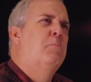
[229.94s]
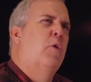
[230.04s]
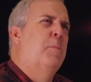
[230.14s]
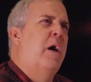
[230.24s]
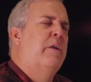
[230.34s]

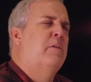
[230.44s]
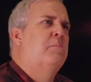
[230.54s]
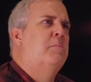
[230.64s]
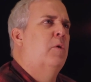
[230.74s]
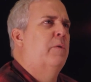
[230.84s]
more
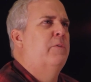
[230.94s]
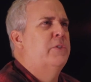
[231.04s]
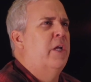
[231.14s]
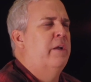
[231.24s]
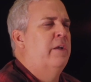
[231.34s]
bottom or
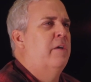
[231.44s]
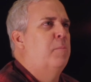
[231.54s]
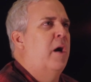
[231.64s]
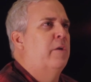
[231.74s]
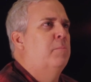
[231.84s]
there's not enough
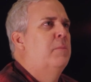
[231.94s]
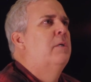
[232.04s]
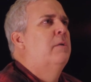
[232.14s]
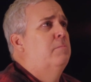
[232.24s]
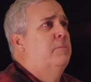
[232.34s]
bottom.
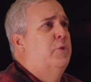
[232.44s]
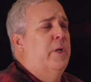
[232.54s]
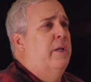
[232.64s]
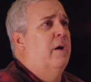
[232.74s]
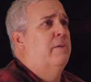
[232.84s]

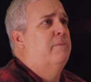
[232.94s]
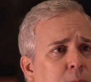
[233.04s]
Trinnov